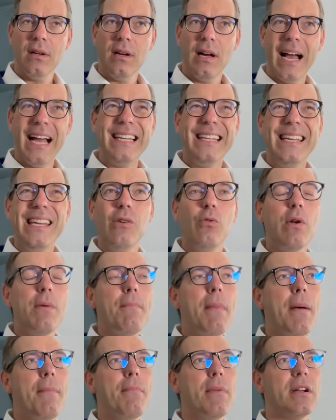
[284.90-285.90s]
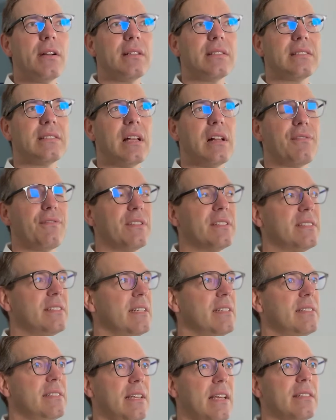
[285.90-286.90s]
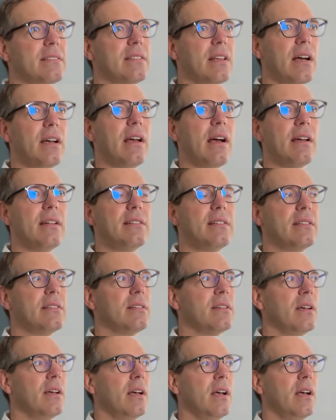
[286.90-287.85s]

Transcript: And he remembered itself and says, yes, I did.